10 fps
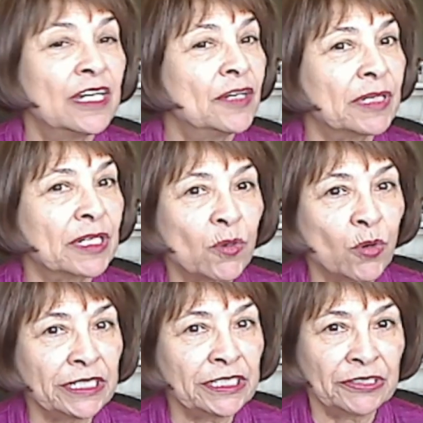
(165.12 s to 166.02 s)
But
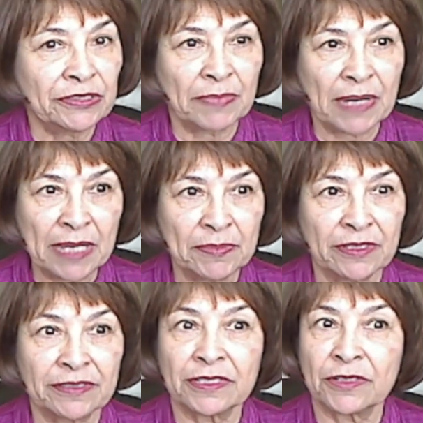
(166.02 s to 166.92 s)
according to the Bible,
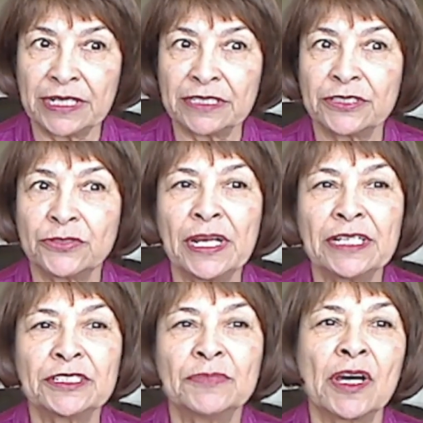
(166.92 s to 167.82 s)
the greatest
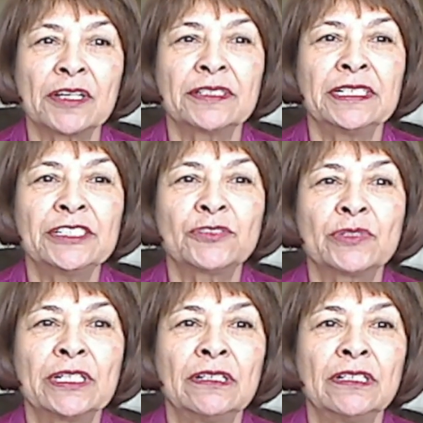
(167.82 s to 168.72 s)
threat to modern
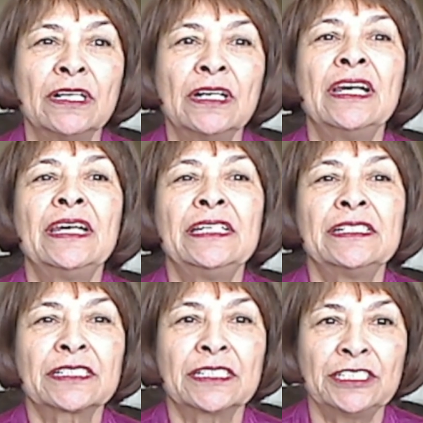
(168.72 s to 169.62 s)
Israel
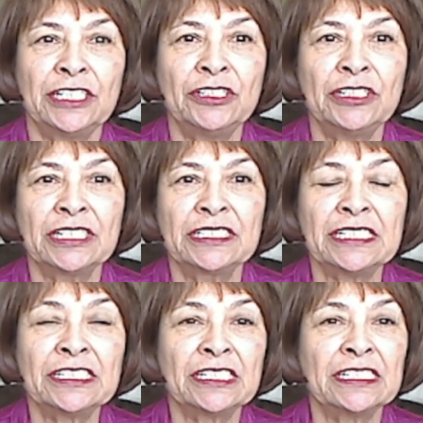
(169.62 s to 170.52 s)
is continued
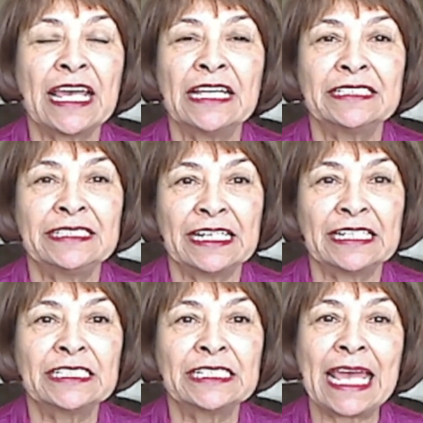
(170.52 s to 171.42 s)
existence has
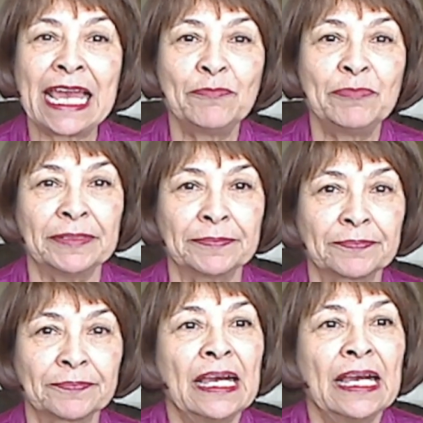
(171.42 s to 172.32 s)
yet to happen.
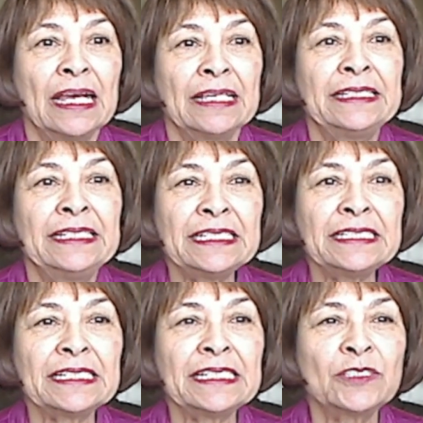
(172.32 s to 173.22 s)

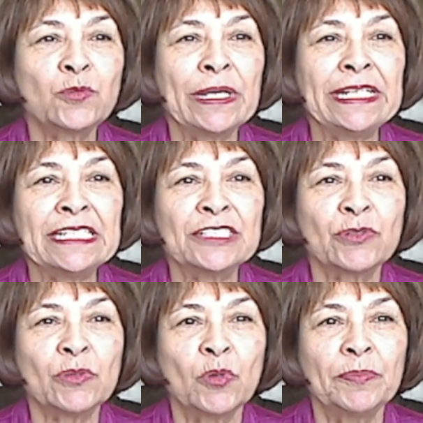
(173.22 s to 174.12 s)
This is when
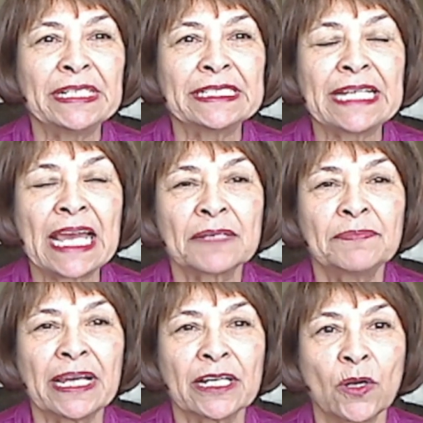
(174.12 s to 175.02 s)
Israel will be attacked
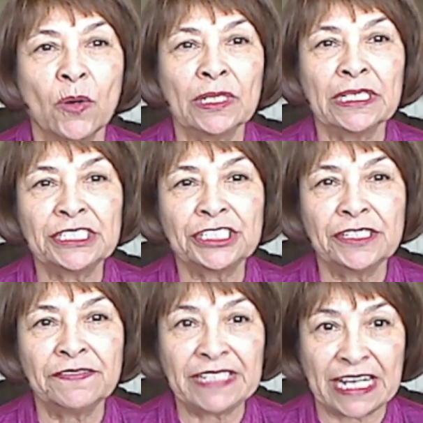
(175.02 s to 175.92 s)
by a coalition
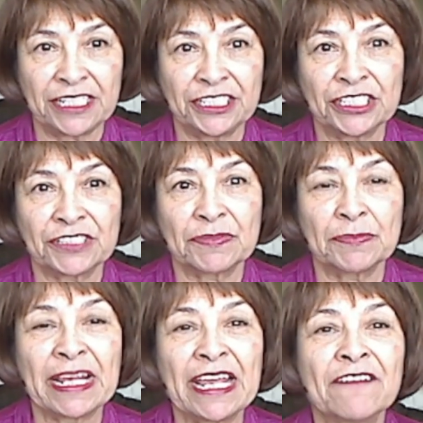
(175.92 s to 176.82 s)
of nations
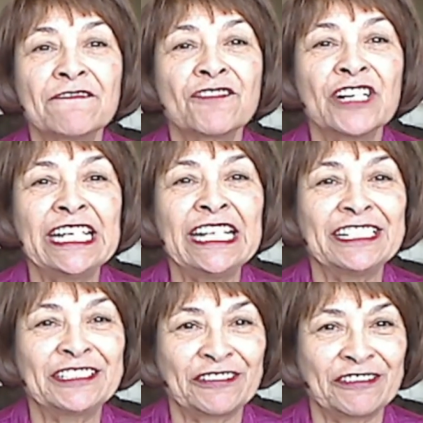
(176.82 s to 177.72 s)
from every
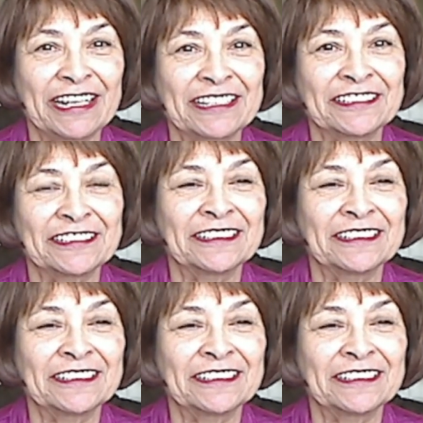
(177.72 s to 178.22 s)
direction.